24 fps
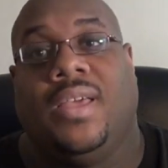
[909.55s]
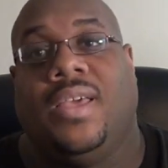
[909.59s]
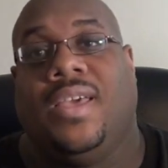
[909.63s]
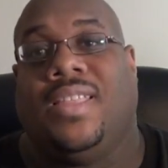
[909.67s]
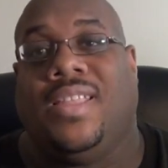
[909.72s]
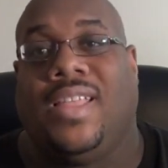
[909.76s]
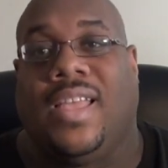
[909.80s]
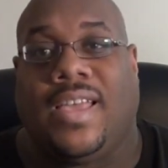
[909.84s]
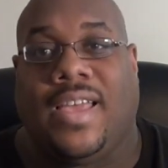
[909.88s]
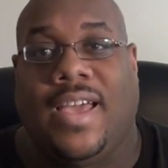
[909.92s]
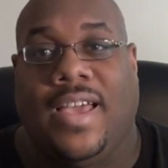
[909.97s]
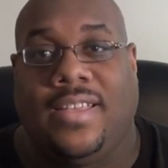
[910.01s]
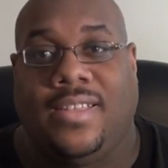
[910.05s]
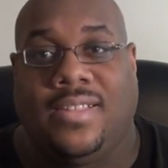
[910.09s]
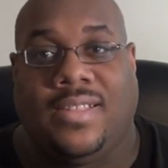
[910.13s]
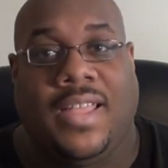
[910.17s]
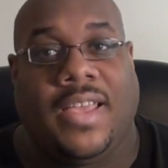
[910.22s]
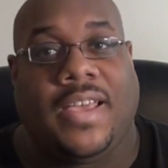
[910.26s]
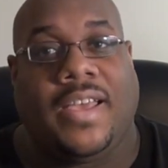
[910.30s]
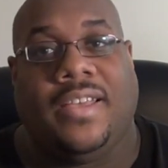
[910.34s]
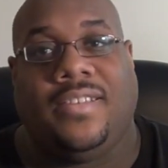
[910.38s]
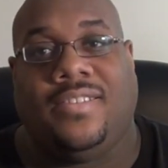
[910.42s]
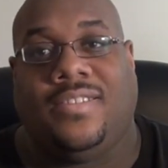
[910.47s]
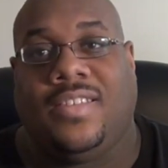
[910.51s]
And like I
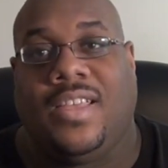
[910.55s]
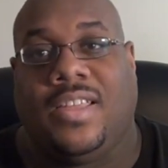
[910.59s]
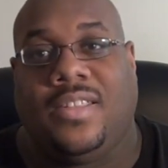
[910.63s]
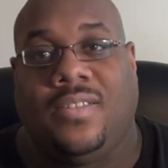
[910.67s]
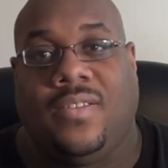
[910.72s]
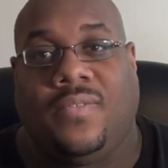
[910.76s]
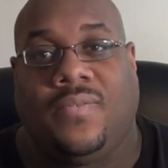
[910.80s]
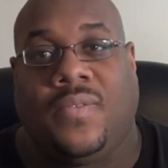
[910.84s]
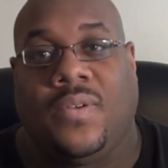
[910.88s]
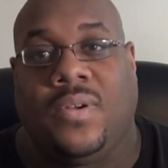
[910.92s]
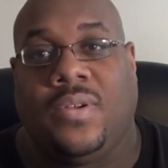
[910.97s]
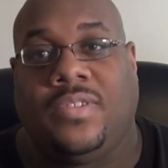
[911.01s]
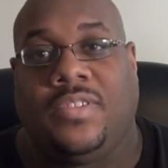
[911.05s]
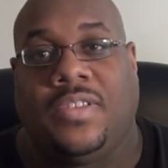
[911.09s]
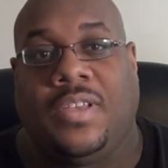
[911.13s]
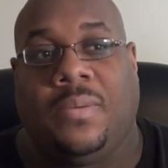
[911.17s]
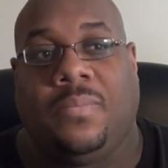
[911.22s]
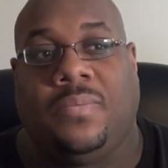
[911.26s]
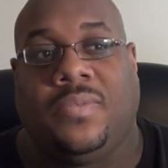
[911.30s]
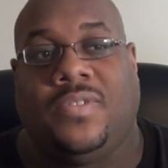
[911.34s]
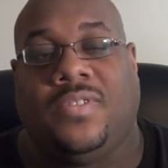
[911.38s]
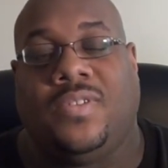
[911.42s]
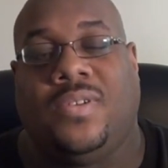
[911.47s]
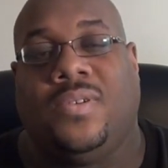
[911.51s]
like I said in the first
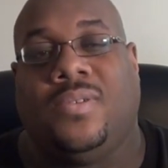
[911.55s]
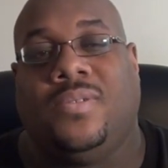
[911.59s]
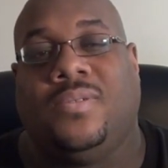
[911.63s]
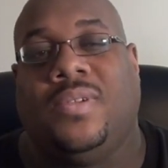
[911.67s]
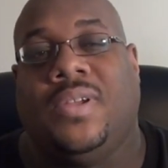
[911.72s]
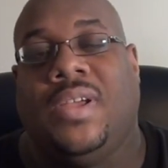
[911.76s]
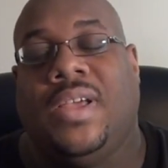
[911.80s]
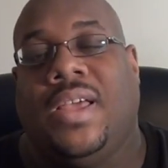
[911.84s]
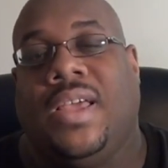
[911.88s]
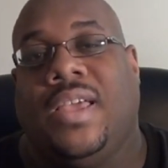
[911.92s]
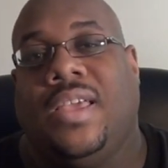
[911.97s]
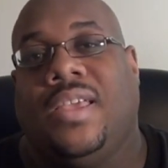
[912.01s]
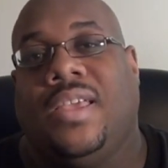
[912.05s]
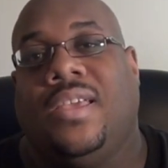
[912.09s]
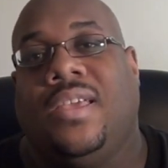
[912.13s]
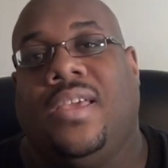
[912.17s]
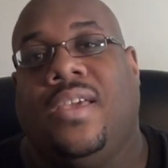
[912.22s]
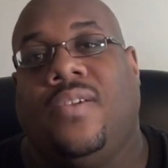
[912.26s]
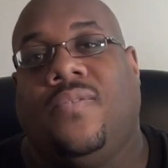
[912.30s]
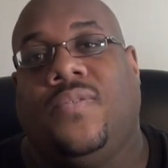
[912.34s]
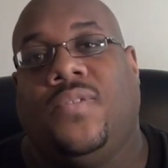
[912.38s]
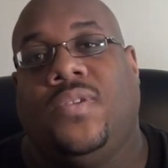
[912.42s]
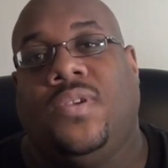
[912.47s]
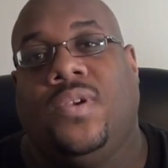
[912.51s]
episode,
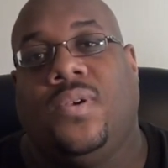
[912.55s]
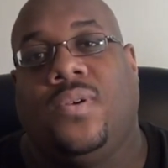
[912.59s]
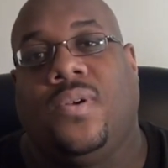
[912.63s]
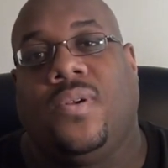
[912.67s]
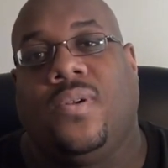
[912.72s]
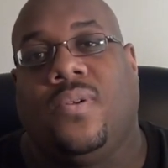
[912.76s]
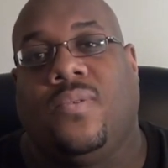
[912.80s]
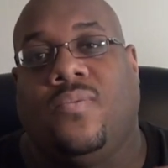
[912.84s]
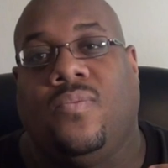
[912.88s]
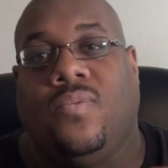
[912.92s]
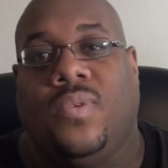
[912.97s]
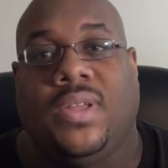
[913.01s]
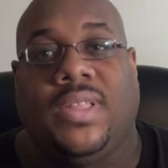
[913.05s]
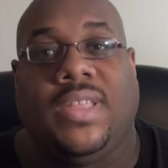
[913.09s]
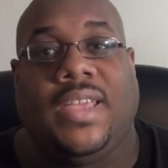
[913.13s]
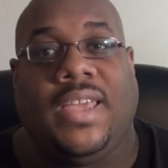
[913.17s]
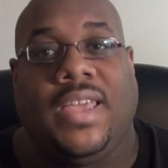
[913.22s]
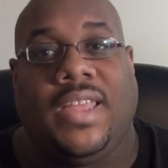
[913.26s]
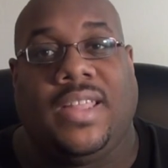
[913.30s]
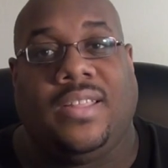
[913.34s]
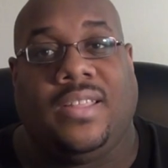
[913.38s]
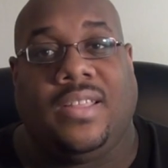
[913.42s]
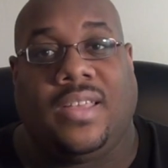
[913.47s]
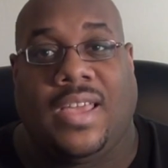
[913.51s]
if you're
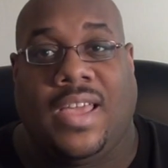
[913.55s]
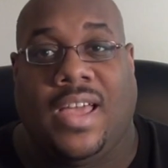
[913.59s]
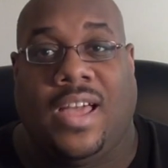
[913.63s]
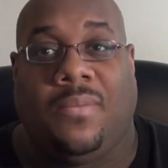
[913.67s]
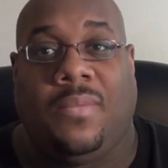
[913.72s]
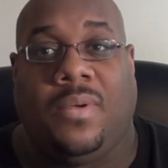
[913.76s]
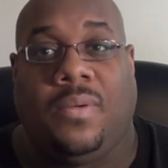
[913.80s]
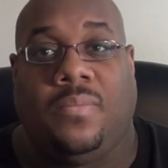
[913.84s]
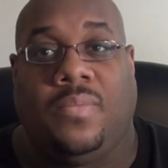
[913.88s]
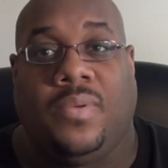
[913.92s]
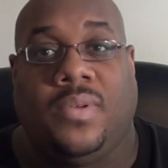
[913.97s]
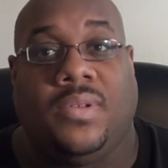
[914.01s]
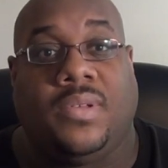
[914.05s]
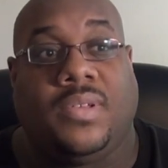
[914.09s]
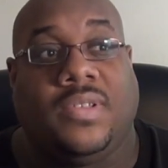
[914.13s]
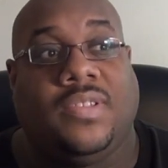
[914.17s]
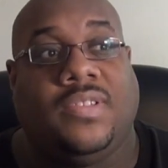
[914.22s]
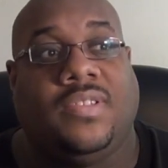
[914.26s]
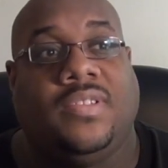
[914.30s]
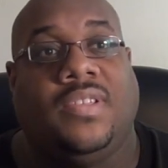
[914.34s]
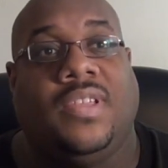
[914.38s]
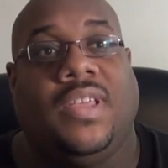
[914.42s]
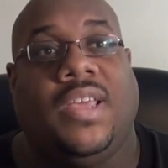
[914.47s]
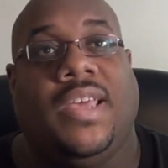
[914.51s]
really into comic
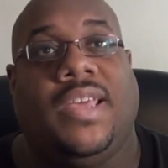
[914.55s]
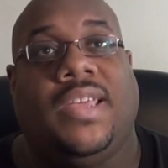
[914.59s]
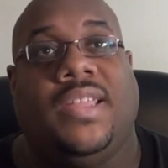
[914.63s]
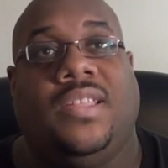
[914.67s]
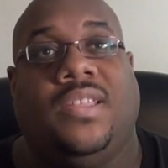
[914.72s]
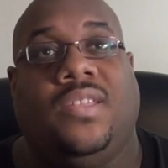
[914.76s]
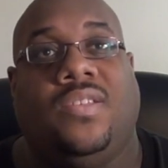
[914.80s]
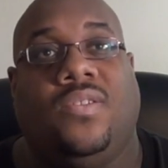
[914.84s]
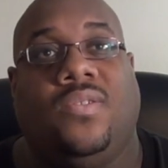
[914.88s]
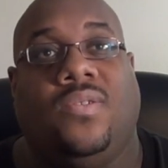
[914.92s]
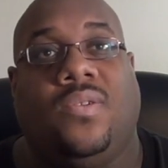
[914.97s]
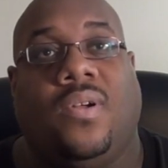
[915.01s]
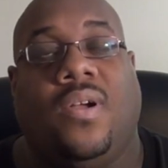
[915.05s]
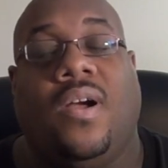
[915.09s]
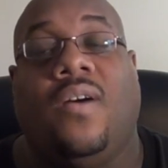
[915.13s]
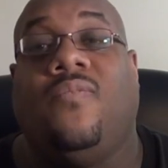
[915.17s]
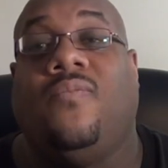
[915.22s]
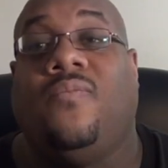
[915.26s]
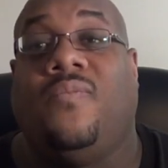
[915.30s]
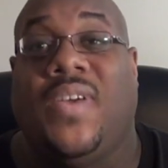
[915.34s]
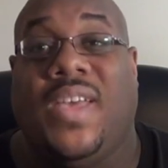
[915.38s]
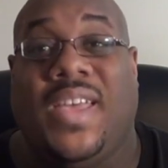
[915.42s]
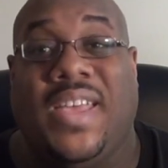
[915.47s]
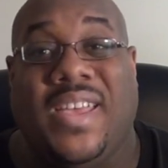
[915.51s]
books and you're a
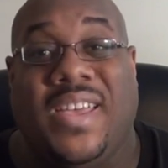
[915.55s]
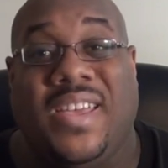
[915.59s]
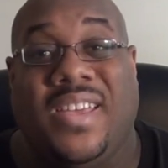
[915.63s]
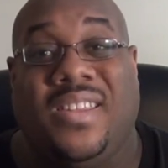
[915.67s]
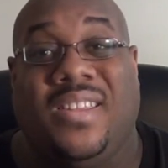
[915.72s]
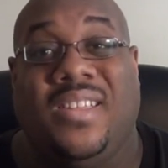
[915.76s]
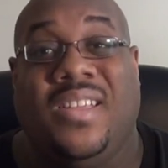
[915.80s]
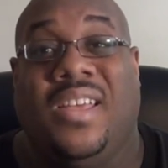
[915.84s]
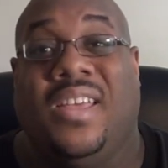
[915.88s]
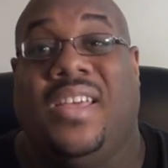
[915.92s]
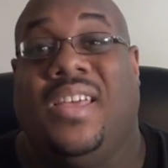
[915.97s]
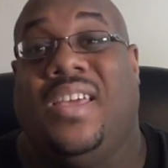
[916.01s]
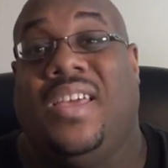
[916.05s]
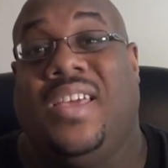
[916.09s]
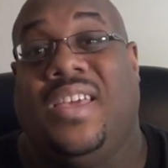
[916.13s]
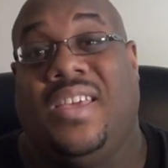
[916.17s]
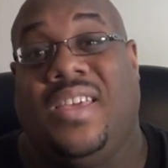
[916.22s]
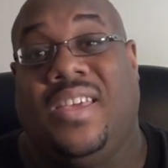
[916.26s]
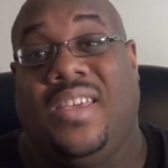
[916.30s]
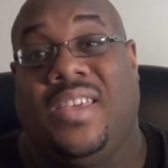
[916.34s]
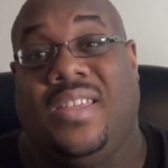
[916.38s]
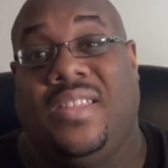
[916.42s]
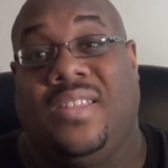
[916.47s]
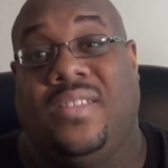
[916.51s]
fan
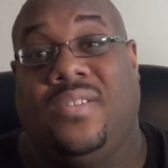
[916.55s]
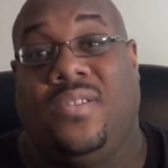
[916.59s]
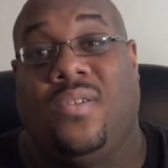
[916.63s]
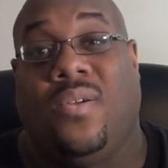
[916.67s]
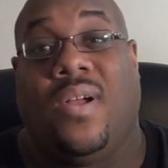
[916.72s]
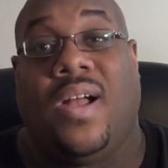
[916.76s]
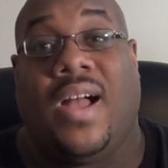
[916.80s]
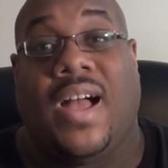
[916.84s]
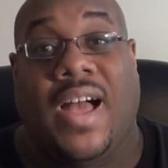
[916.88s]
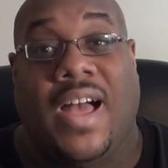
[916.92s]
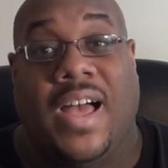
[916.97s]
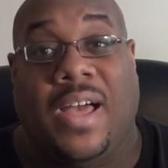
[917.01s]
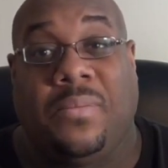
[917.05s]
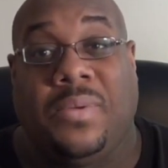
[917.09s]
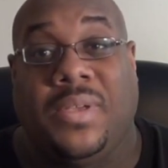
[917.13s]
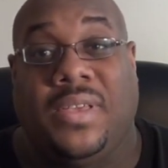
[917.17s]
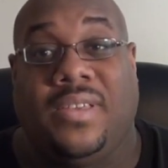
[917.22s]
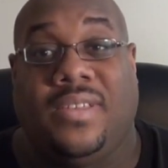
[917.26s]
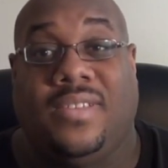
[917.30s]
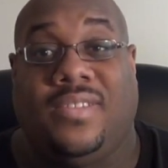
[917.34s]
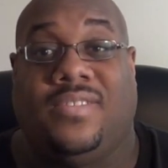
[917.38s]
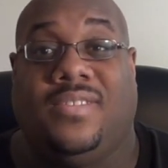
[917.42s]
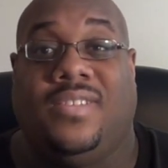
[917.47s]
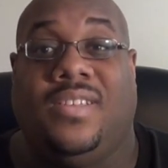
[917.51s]
and you're a
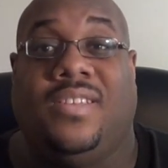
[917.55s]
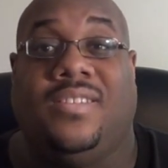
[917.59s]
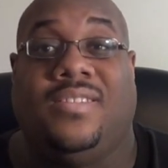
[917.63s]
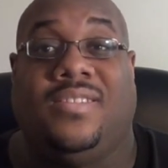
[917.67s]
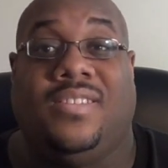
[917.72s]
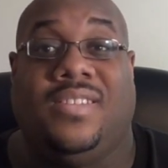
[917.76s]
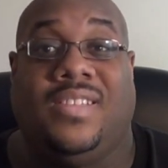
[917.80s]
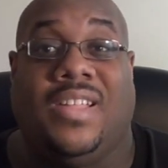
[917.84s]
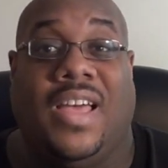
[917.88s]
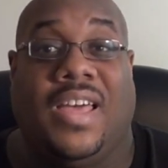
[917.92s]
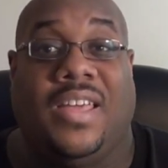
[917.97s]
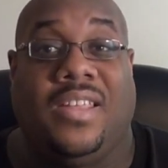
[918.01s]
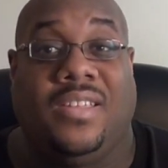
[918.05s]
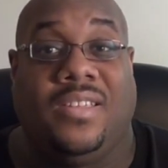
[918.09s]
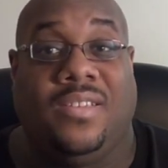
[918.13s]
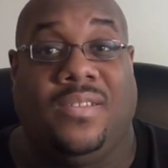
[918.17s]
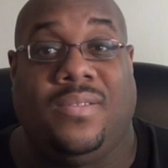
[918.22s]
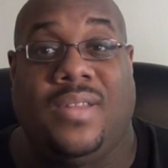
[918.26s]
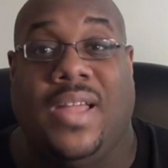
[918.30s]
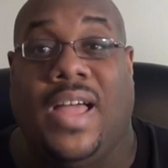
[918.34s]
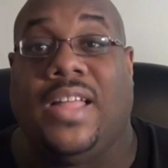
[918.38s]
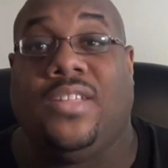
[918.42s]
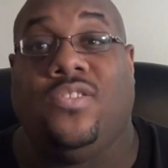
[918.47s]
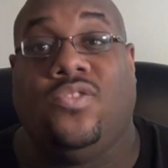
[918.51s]
hobbyist, it's not,
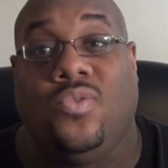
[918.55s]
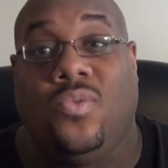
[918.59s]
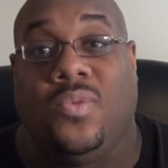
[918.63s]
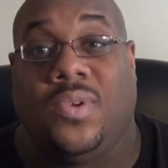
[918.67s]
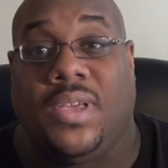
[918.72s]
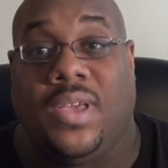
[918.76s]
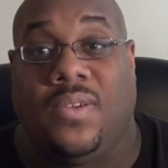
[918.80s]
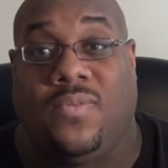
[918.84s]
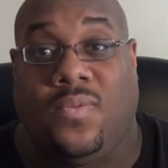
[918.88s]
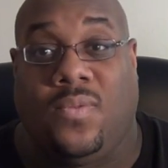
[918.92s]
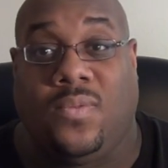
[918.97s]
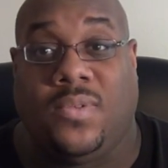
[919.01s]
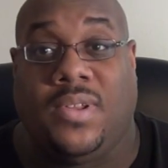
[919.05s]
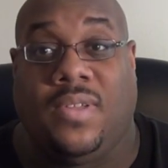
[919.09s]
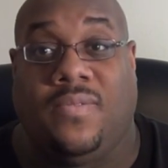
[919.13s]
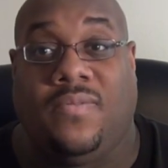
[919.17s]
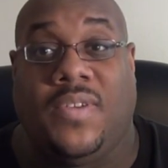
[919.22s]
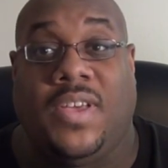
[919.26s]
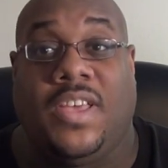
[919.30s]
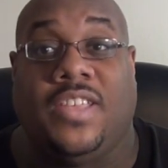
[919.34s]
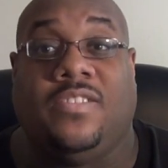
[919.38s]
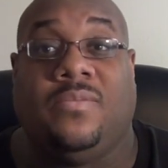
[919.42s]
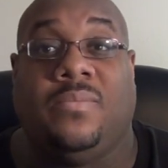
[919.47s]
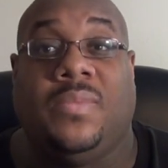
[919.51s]
you're not doing it for an
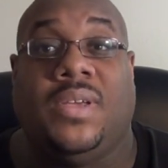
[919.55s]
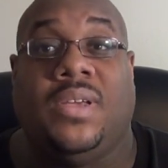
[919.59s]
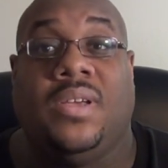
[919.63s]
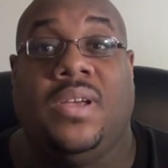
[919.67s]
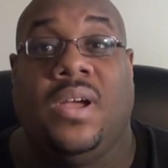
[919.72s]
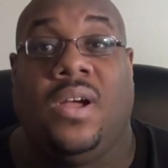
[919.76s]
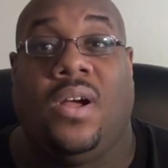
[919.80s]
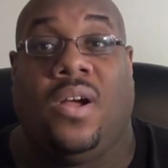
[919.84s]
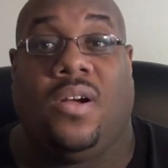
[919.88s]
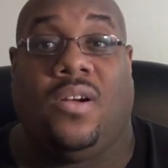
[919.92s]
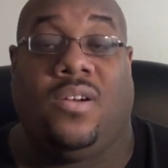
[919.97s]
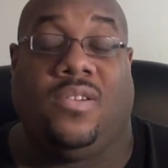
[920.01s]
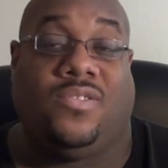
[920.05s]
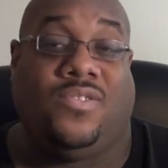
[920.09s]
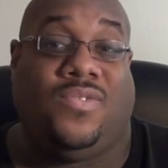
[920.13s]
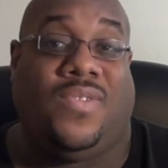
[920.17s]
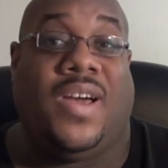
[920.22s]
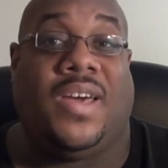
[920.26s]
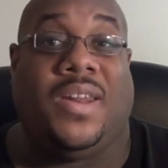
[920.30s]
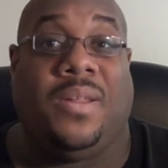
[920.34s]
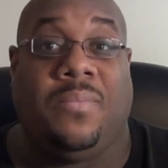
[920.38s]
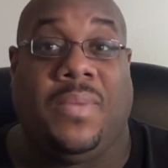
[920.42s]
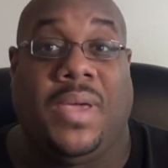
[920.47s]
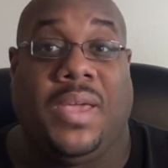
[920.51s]
investment or
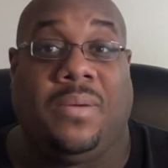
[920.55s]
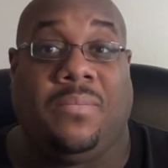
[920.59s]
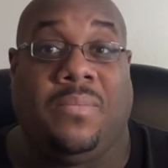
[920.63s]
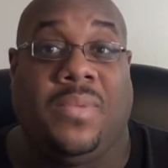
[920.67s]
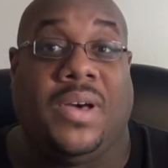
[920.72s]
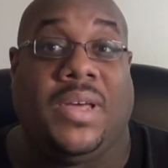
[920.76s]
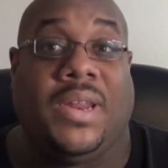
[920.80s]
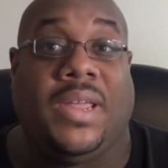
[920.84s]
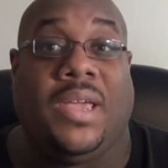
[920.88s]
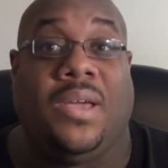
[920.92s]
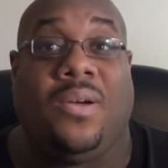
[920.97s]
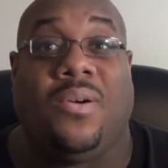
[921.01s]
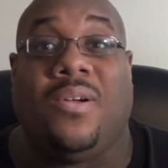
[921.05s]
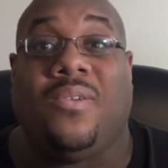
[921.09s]
trying to make money.